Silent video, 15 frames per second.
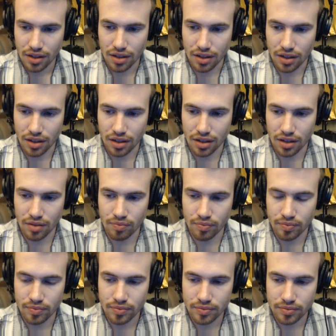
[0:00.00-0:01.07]
You
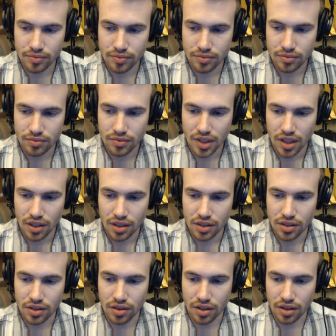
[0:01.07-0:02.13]

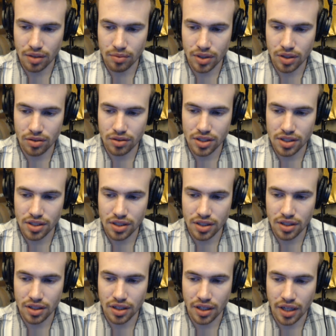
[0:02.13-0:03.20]
think that we're going to
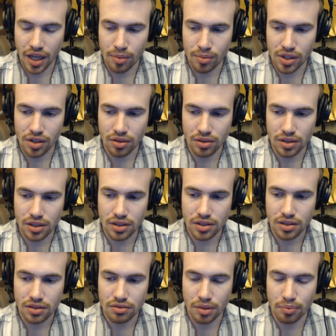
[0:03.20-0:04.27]
see a Kaminoan
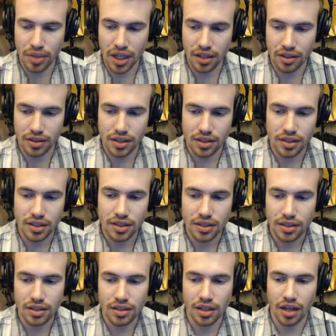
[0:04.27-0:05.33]
rebellion?
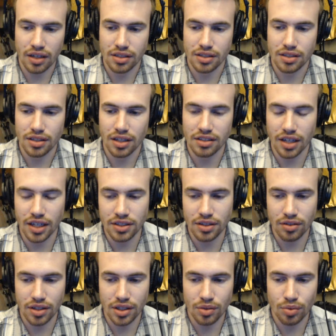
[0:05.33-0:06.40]
Yes, I do
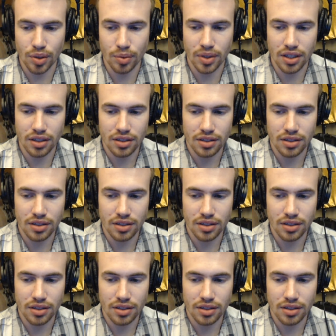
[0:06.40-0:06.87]
think we will.